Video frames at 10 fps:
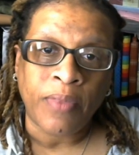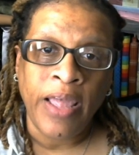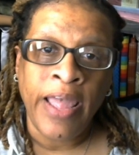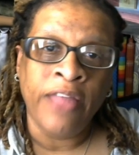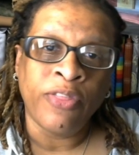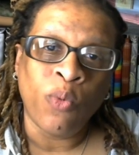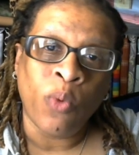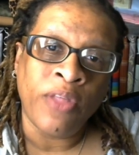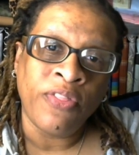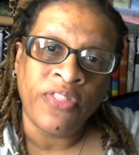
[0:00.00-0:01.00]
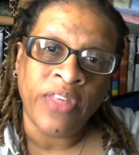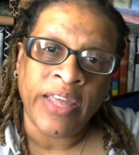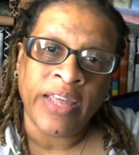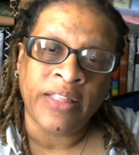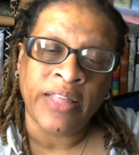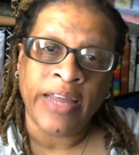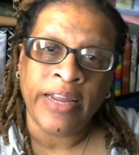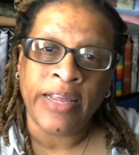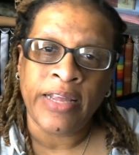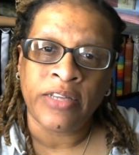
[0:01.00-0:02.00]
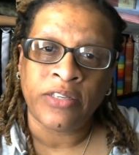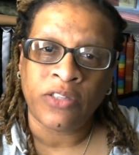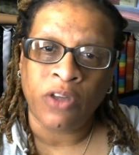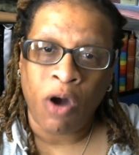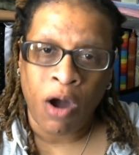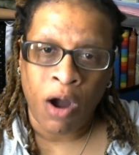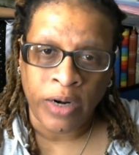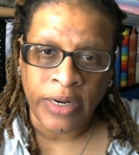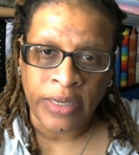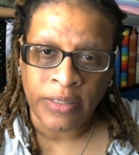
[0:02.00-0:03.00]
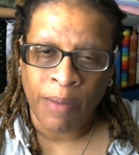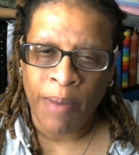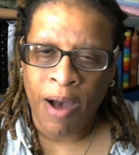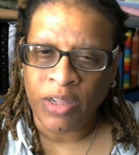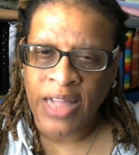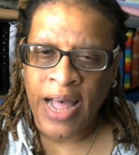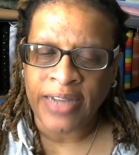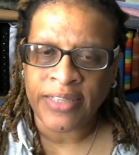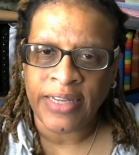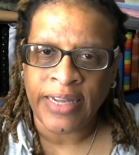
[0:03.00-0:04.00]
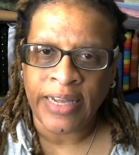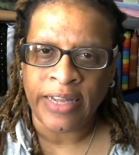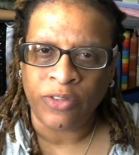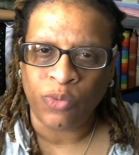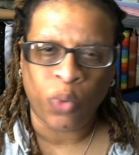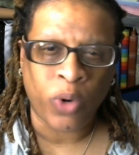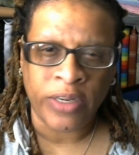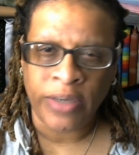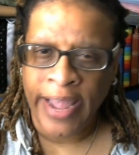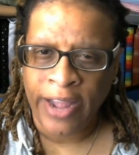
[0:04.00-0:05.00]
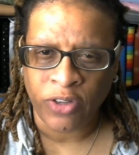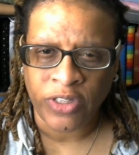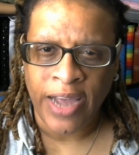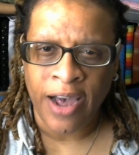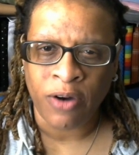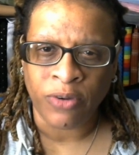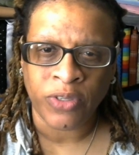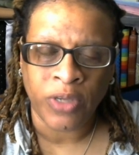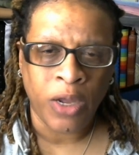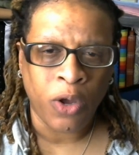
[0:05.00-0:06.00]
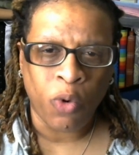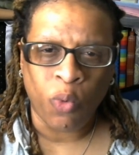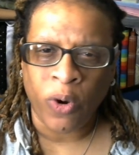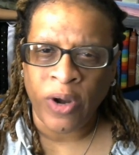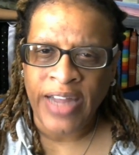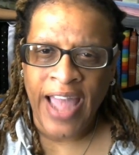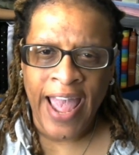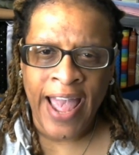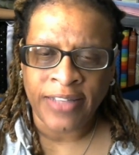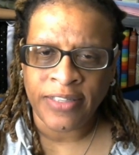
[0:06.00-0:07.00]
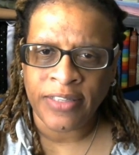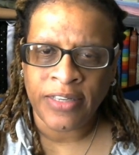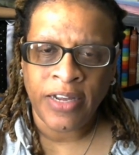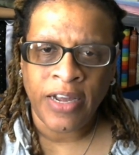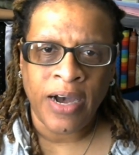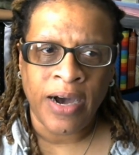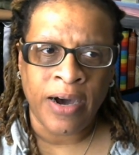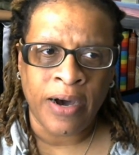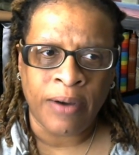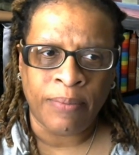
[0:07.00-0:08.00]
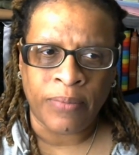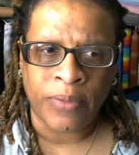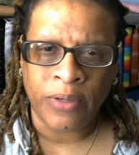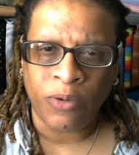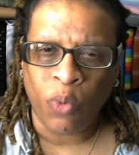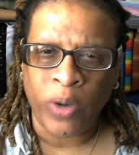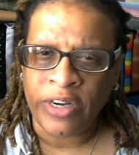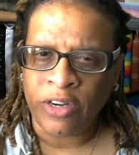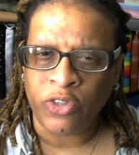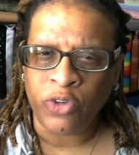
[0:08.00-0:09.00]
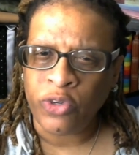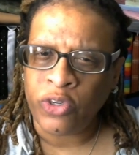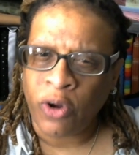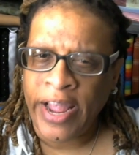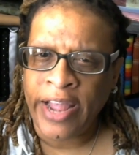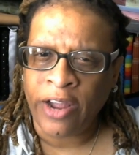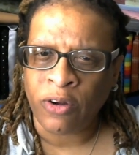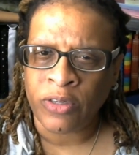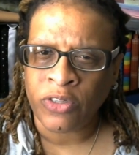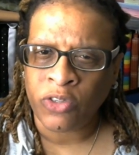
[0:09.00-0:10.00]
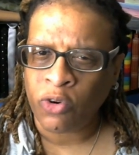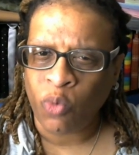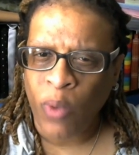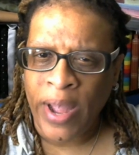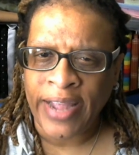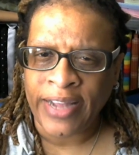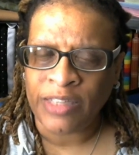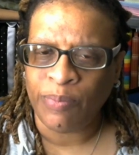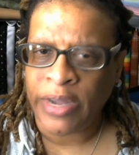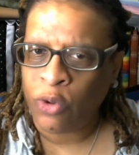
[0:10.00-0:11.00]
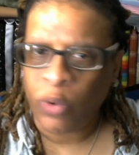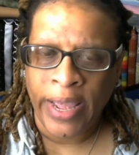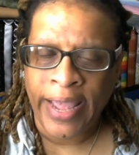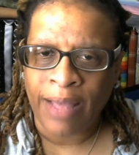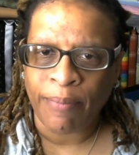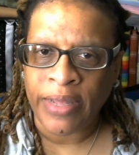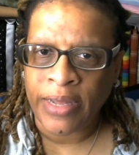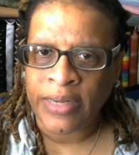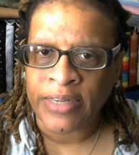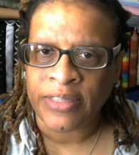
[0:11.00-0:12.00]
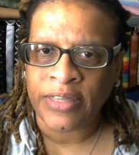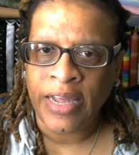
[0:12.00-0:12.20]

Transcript: And the one thing that is the hardest about locks is, one, hairstyles, wearing hats, wanting to do your hair certain ways, but you can't because,